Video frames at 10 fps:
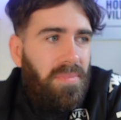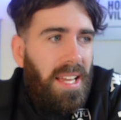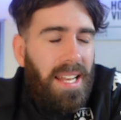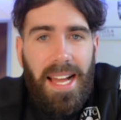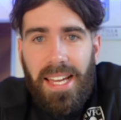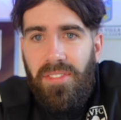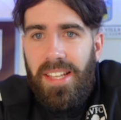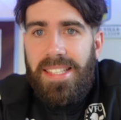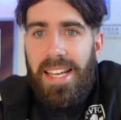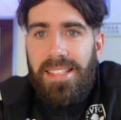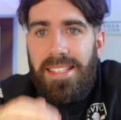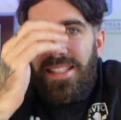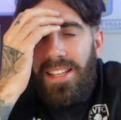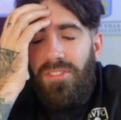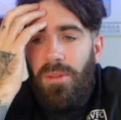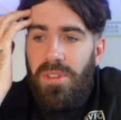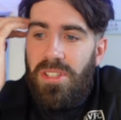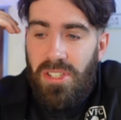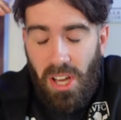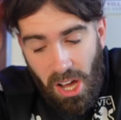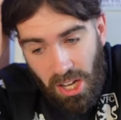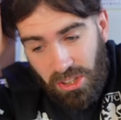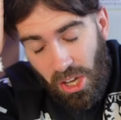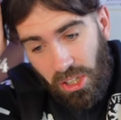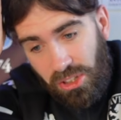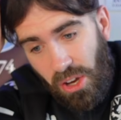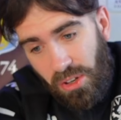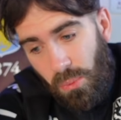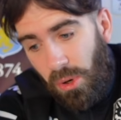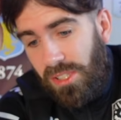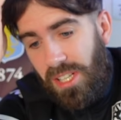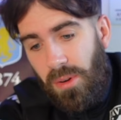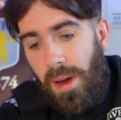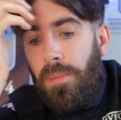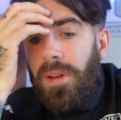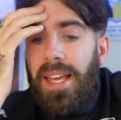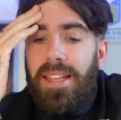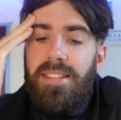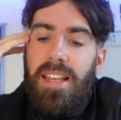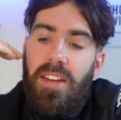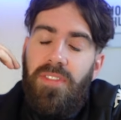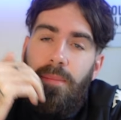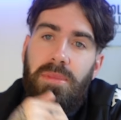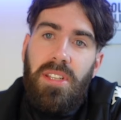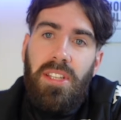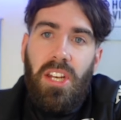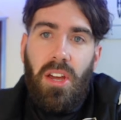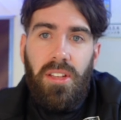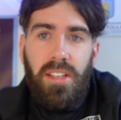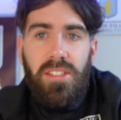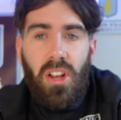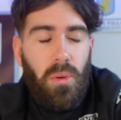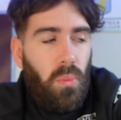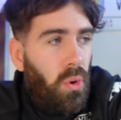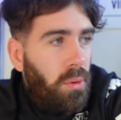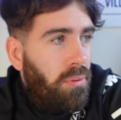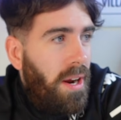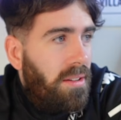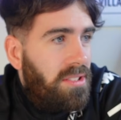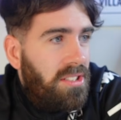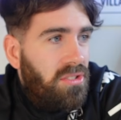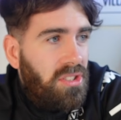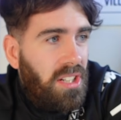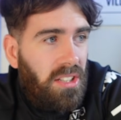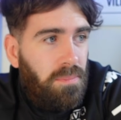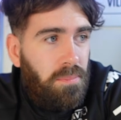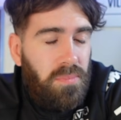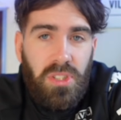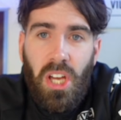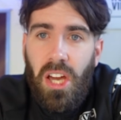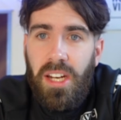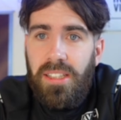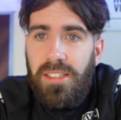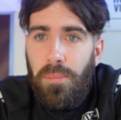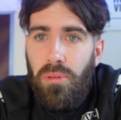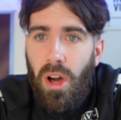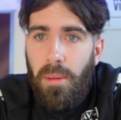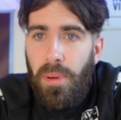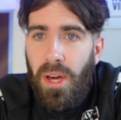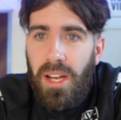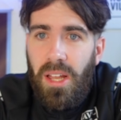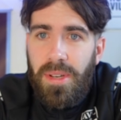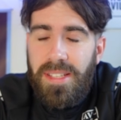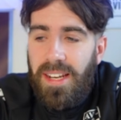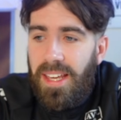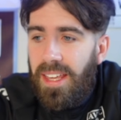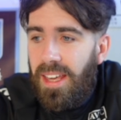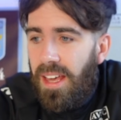intensity from the start. I don't know what's going to happen against Southampton. You know, it's like Ward-Prowse is just going to turn into prime Pirlo, isn't he?